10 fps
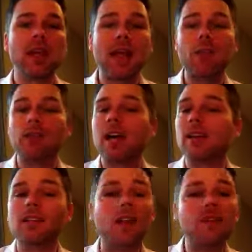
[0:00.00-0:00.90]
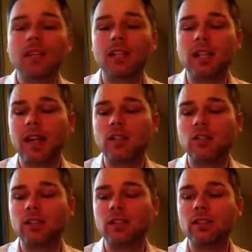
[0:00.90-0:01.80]
and without love and
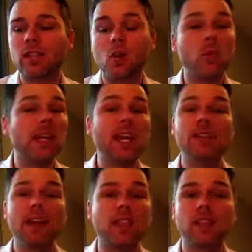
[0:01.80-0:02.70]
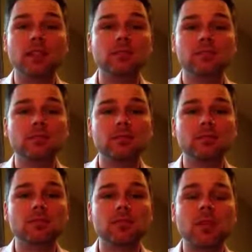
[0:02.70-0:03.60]
connection, we have nothing.
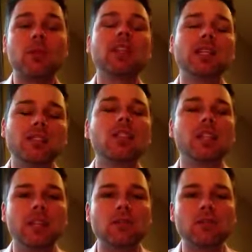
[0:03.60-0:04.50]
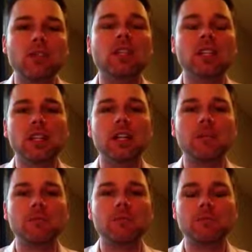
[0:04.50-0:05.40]
I'm going to read that to you again, just so you can hear
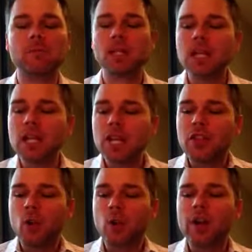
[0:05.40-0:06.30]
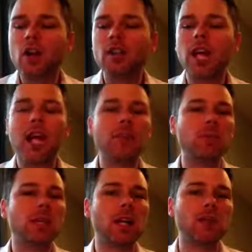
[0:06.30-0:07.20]
it. That when our lives
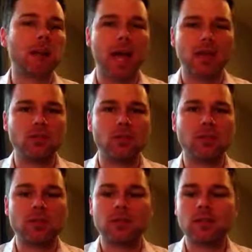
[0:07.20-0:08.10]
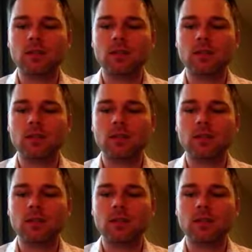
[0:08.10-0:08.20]
become pageants,